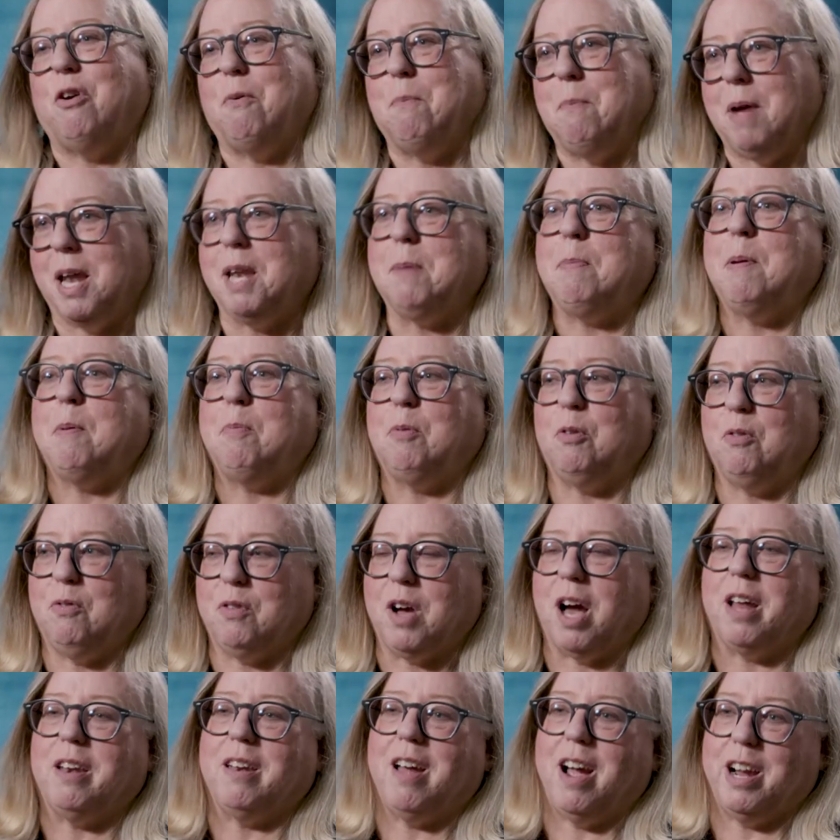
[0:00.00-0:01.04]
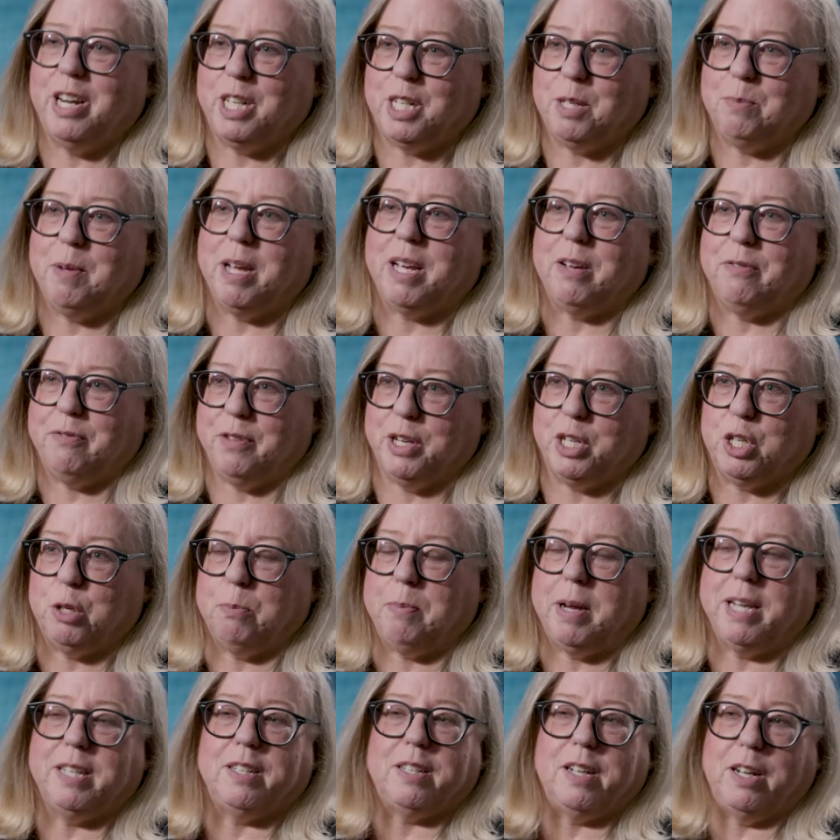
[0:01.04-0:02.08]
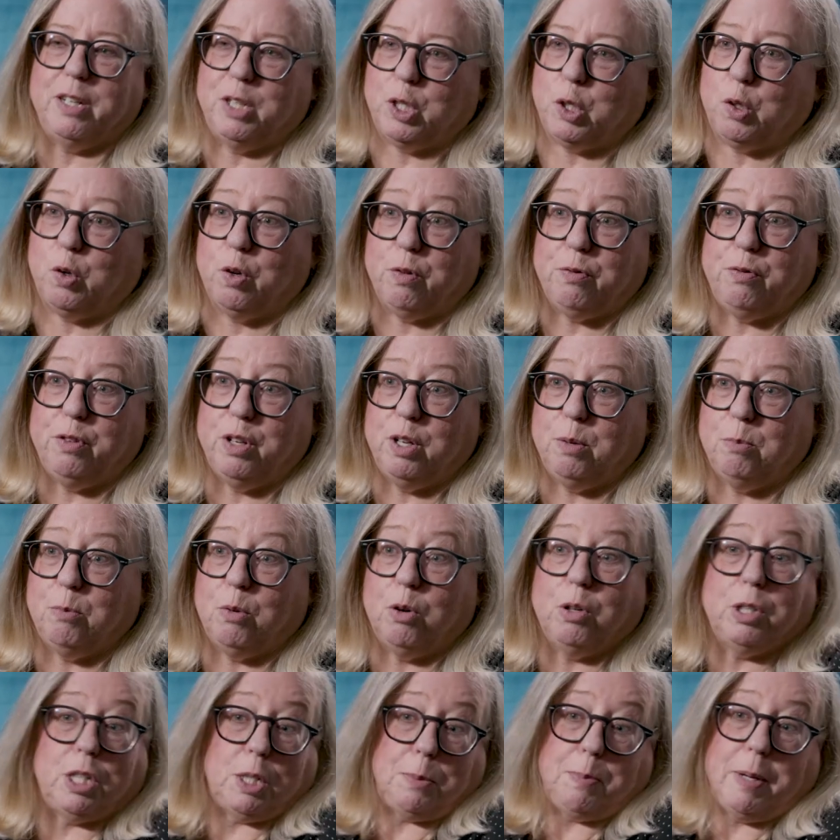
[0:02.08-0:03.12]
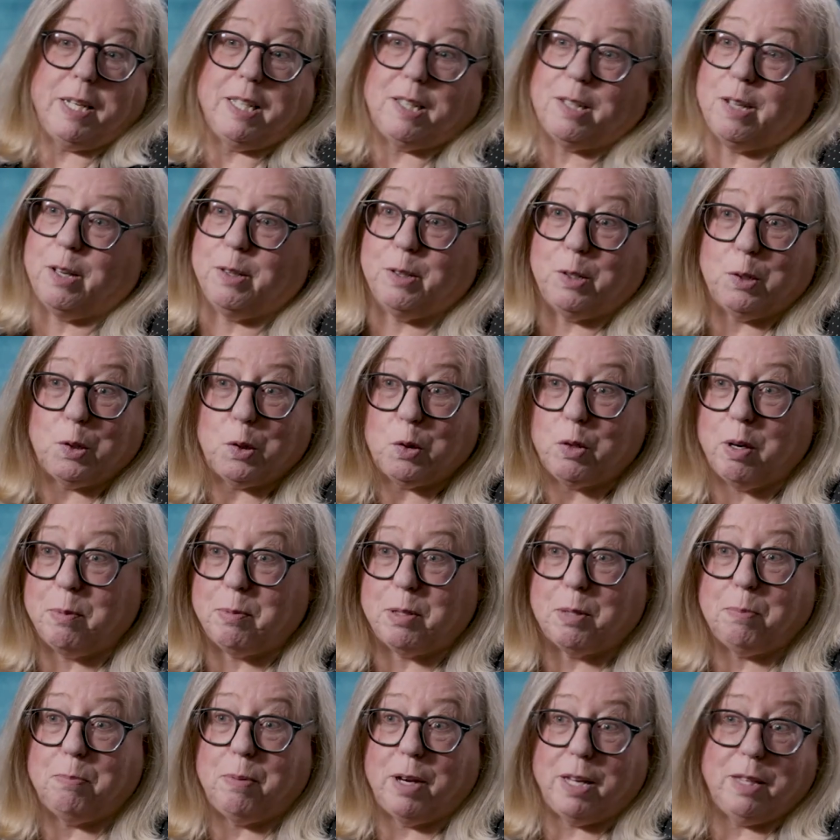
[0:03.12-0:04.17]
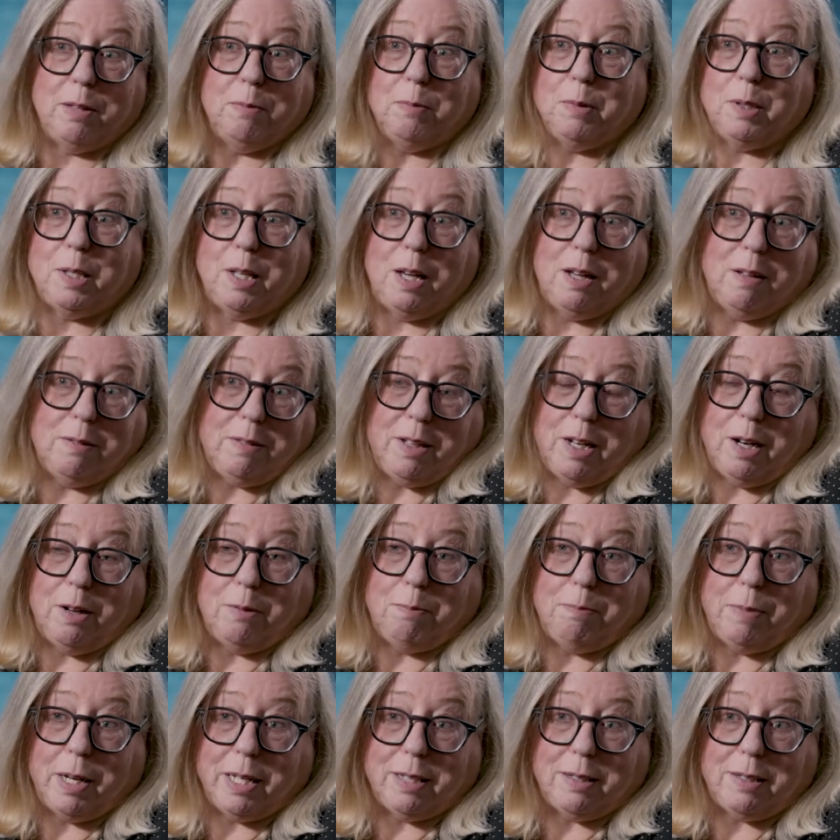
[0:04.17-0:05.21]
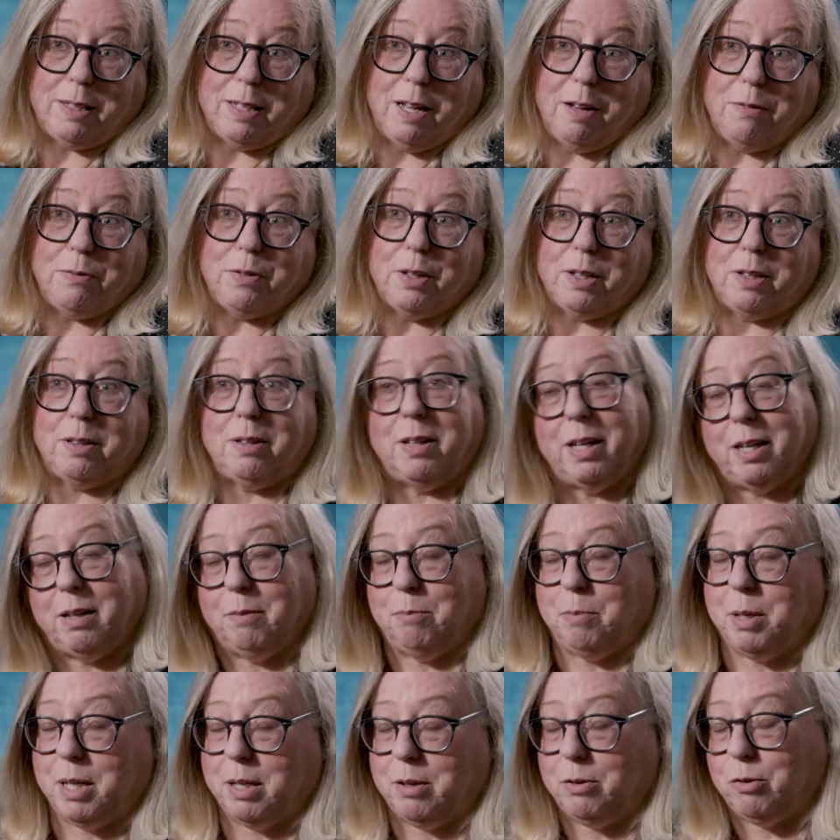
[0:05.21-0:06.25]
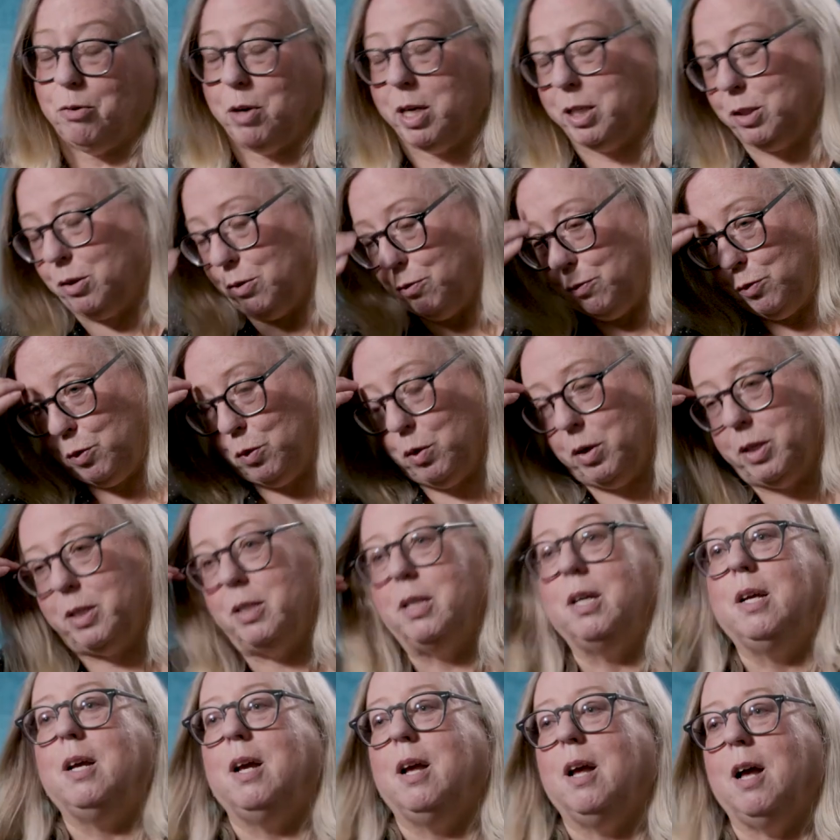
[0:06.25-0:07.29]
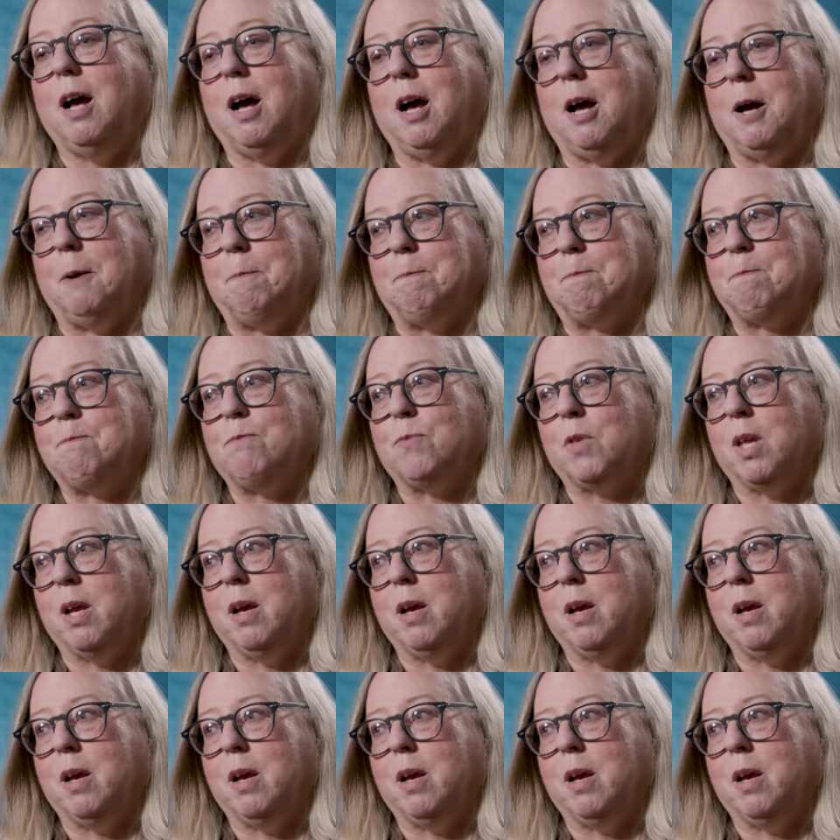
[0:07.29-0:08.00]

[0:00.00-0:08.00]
there are many people who've gotten hired to make a feature based on a short film or just based on their script by themselves you know by itself that they can be a director for it um,